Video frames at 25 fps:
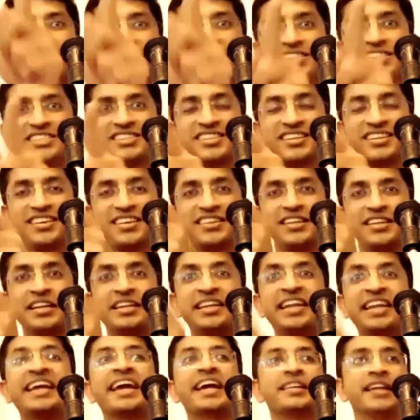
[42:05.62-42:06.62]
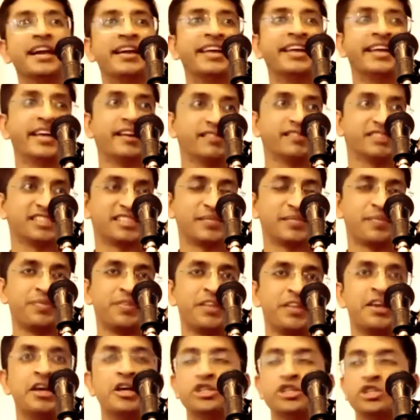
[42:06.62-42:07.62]
is the ticket that he gives.
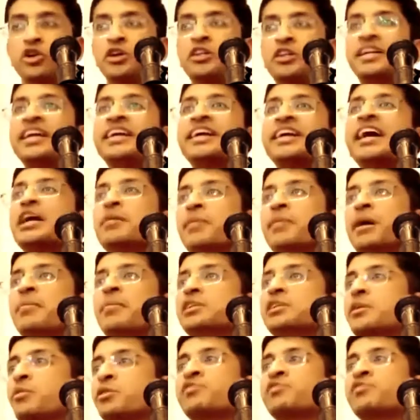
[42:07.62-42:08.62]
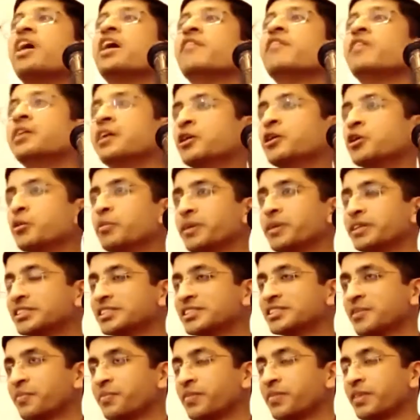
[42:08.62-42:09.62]
So ticket maybe suppose 500
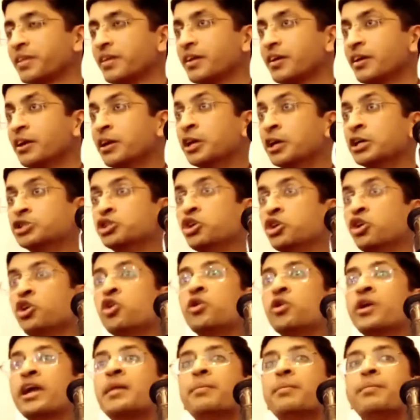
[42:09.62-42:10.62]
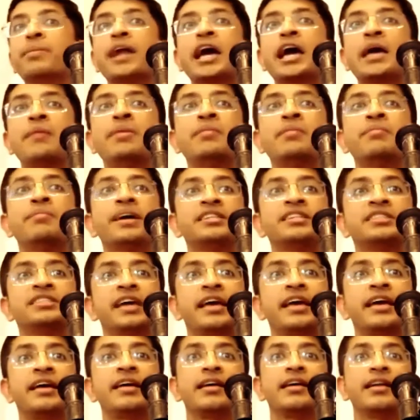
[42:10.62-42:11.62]
rupees. So you can bribe him by
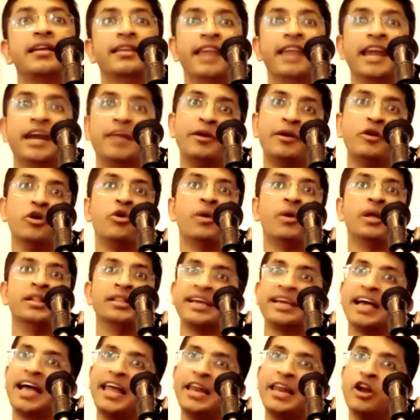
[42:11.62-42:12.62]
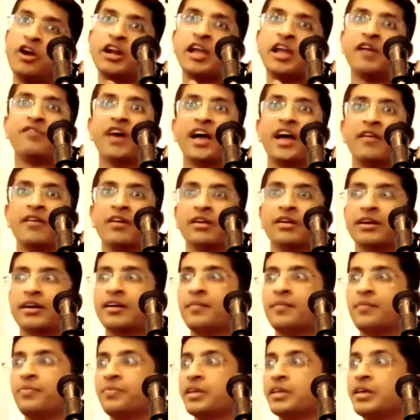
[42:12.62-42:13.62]
saying, let me do one thing, I'll not give
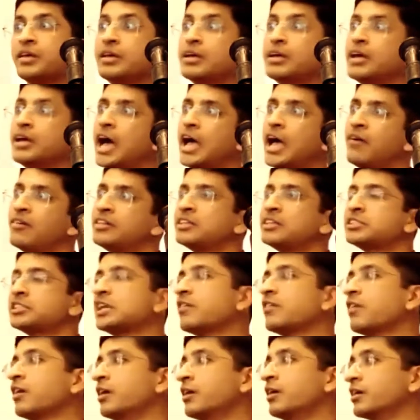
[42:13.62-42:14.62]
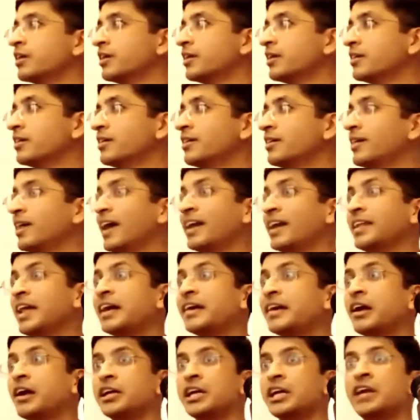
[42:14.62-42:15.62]
500, I will just give 100. And
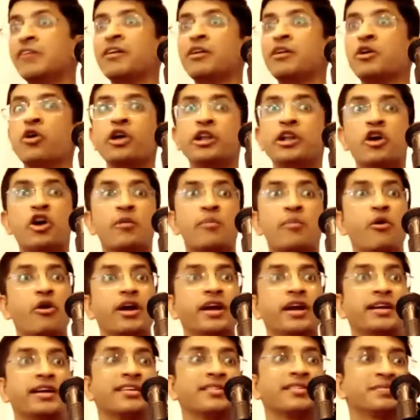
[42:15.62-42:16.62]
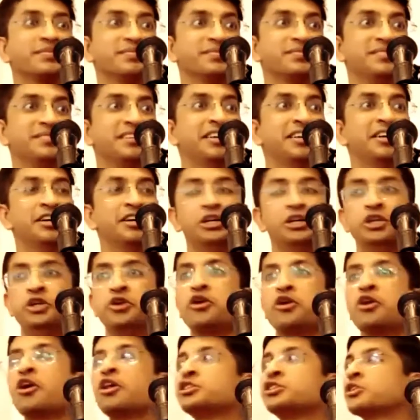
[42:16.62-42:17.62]
that 100 will go in your pocket.
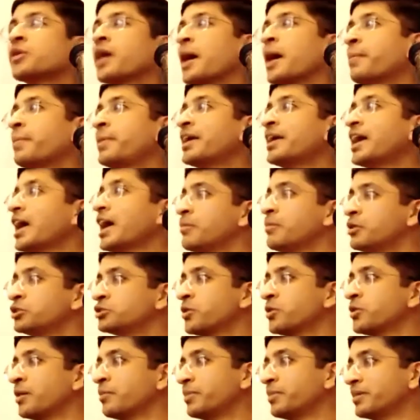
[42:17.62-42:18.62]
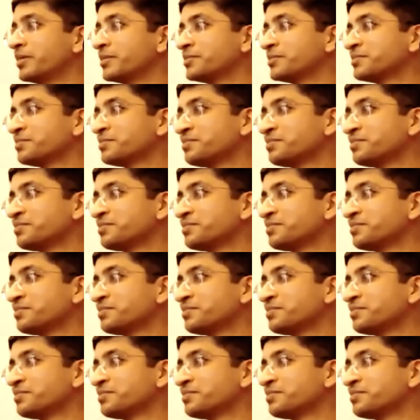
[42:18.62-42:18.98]
You're also happy, I am also happy.